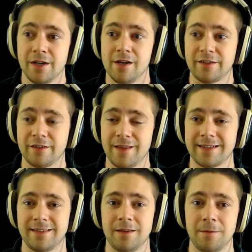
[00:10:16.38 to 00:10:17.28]
So
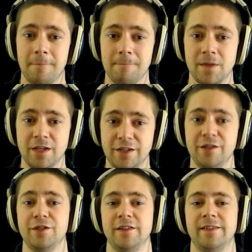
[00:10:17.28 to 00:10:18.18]
that's the
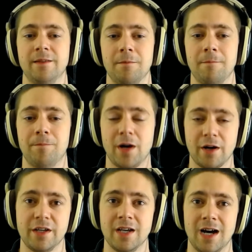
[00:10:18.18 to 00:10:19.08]
hugest
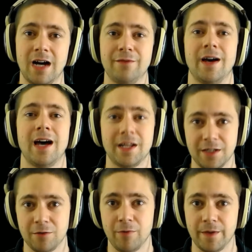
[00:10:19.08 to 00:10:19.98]
bug I've had
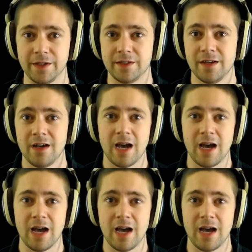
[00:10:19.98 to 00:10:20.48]
with it.